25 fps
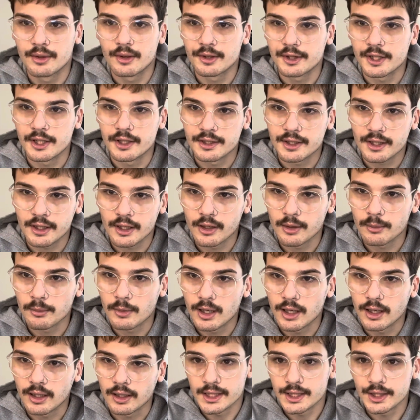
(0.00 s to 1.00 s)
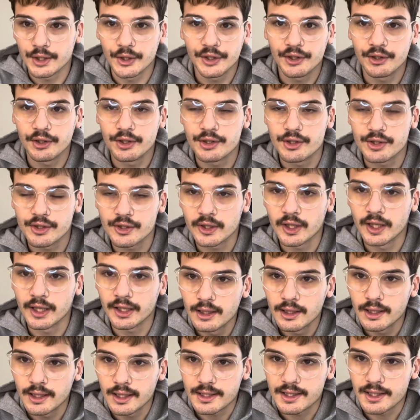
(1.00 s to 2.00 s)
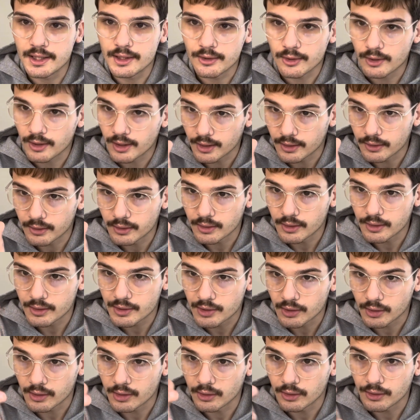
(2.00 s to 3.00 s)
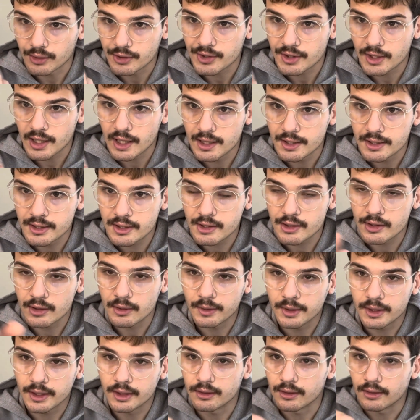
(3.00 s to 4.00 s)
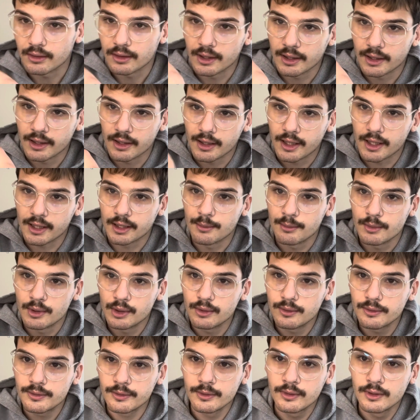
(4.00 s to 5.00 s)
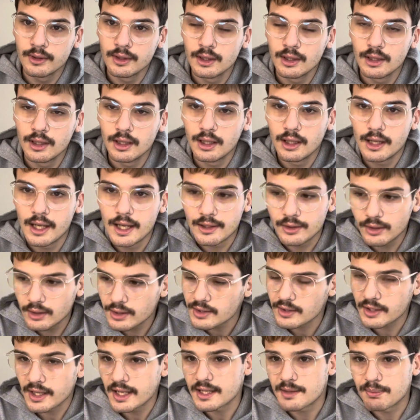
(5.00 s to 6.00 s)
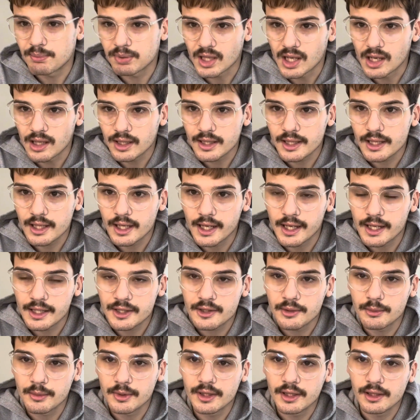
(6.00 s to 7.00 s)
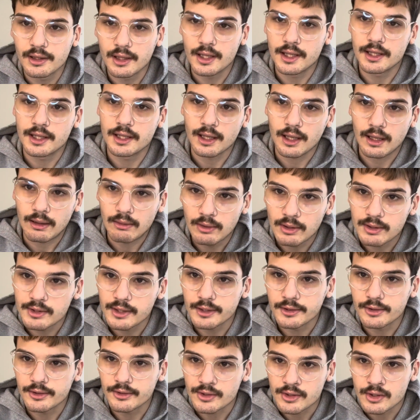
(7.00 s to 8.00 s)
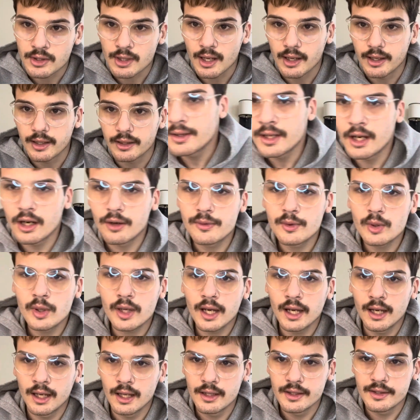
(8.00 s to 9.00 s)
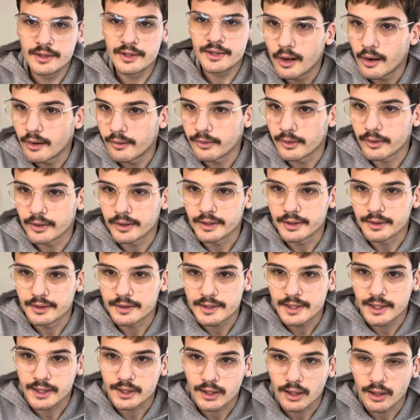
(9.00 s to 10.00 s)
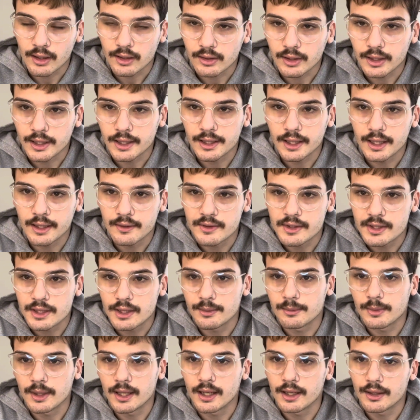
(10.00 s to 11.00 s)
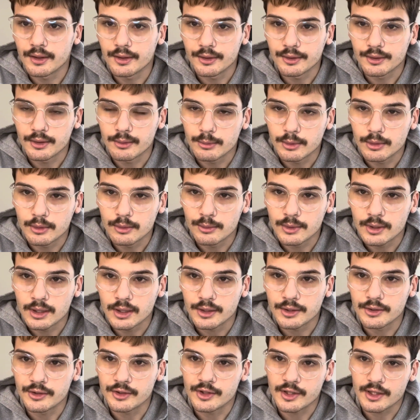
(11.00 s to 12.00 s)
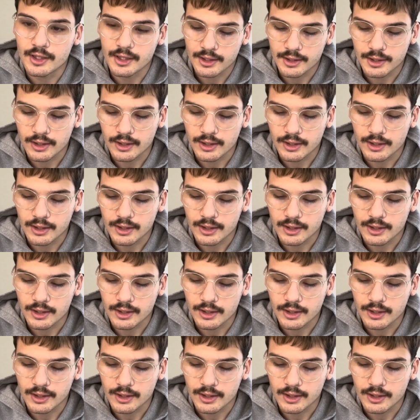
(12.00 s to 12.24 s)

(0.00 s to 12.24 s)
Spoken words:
the entire mock. It's literally just like, it's either on circular studs, so it can kind of move. It looks less blocky. I actually really like it. It looks like they're stacked. Now, if you guys over in TikTok land have seen my other Naboo mock, you'll see that the